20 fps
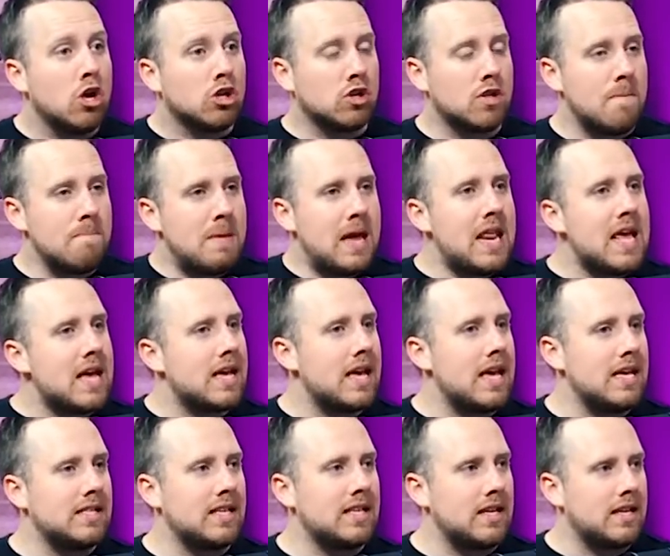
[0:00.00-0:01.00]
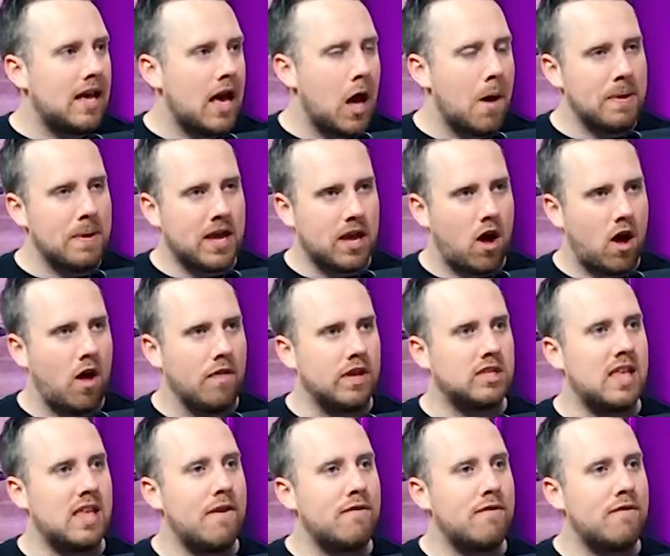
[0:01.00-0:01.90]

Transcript: So the media isn't helping at all in this.